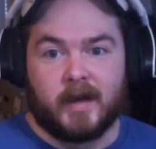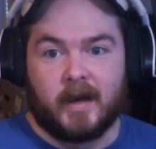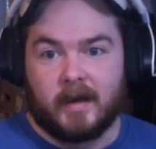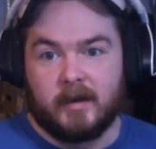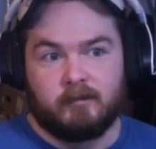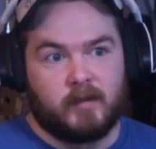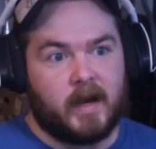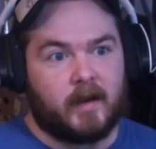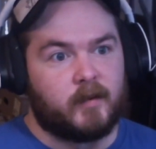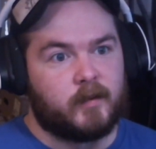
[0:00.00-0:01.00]
I
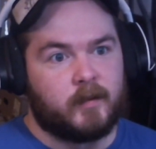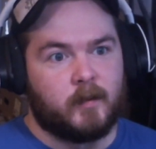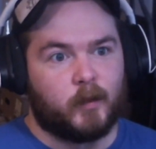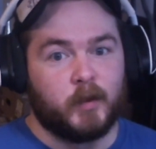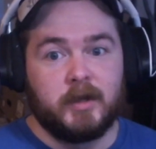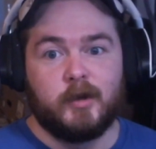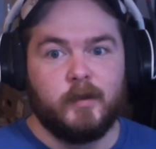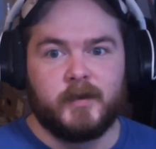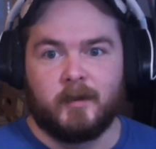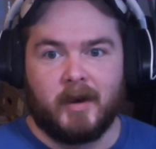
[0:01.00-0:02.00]
have
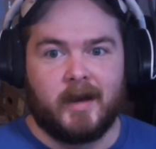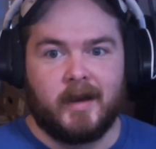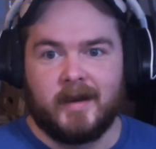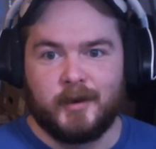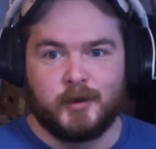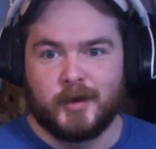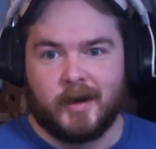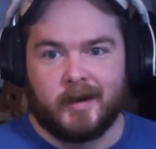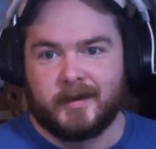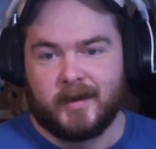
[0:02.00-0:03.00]
recouped my initial
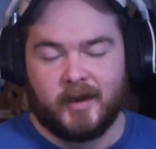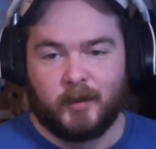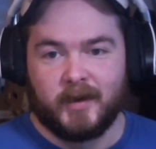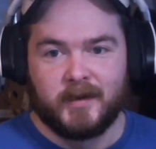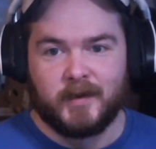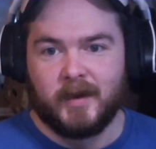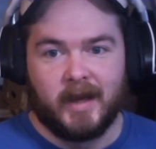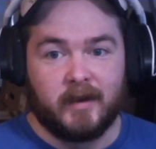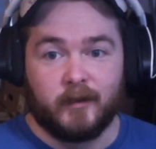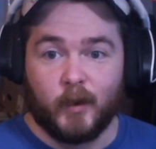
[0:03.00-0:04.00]
costs on the printer
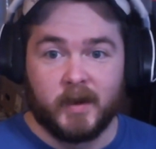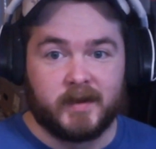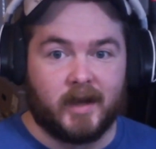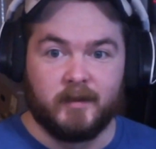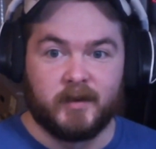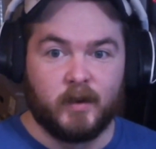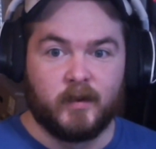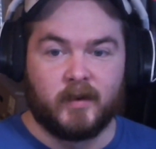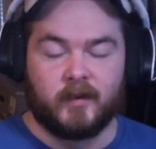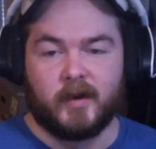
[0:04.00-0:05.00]
like 4 times
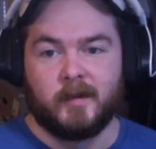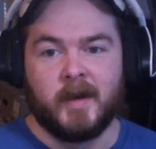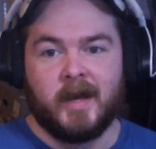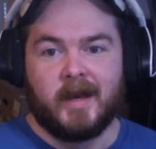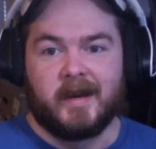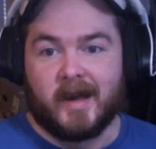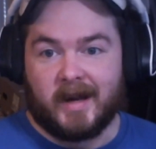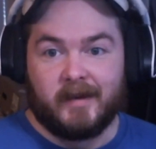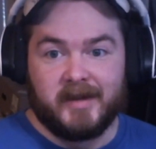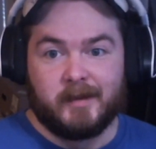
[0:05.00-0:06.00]
over, from not
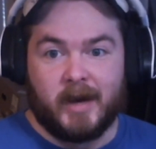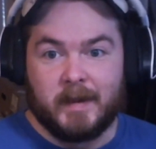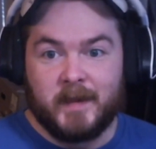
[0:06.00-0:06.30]
having to buy